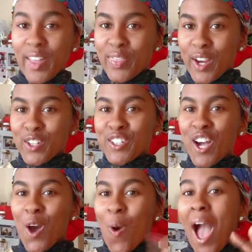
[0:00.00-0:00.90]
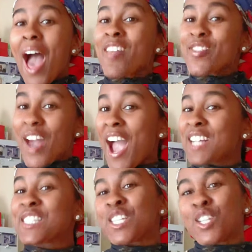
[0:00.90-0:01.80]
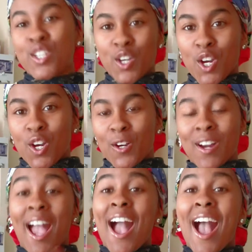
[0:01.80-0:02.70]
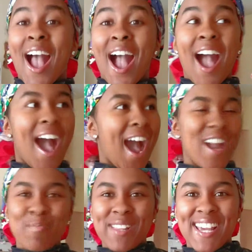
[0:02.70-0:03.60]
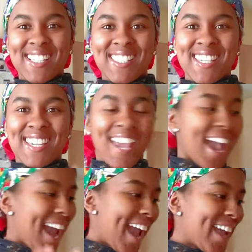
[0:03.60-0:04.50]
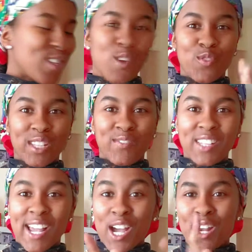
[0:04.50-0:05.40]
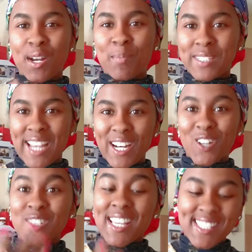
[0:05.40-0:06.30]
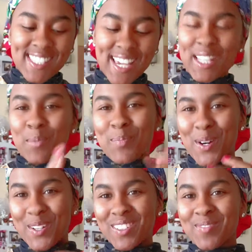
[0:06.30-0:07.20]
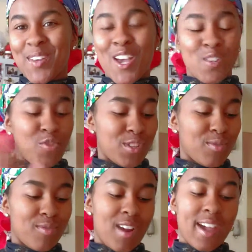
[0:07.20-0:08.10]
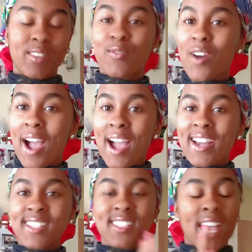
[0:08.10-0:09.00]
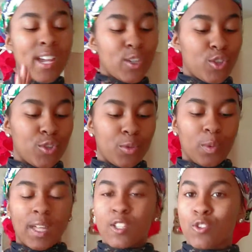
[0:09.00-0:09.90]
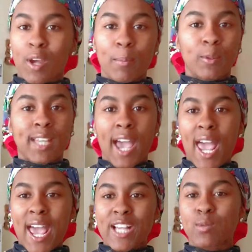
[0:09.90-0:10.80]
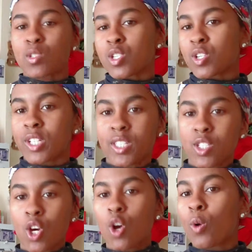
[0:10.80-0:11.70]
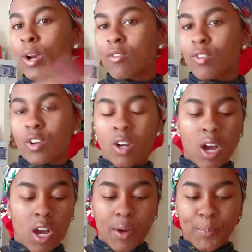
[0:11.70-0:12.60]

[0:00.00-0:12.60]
And there you go. That's your I'm lazy and don't really feel like cutting up potatoes skillet bowl. You just fry the fries, you do the scrambled eggs with the chorizo or whatever